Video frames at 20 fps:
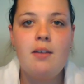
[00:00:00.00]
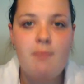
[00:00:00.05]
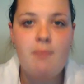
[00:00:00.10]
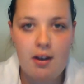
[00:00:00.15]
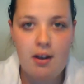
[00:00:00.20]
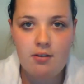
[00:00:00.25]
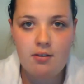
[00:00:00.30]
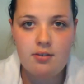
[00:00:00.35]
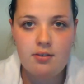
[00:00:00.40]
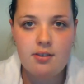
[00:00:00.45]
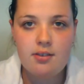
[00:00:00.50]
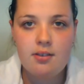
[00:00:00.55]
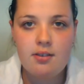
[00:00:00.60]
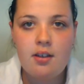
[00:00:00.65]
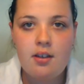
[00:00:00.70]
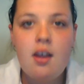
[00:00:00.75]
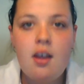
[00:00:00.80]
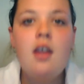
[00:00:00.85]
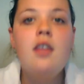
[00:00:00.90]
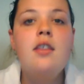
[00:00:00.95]
of metals.
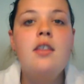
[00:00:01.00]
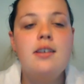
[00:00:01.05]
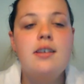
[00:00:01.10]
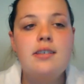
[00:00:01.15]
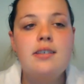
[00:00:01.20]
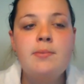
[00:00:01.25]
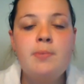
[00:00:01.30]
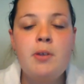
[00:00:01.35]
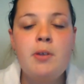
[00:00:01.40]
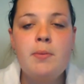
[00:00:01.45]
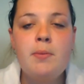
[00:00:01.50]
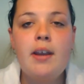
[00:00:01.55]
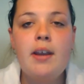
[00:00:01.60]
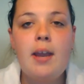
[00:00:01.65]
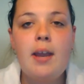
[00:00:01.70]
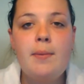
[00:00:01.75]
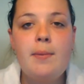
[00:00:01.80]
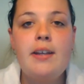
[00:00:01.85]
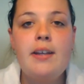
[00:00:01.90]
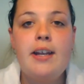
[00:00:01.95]
This experiment
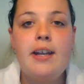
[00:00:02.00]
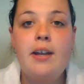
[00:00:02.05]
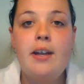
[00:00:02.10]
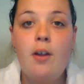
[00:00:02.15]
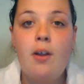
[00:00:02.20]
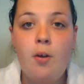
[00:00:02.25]
can be done at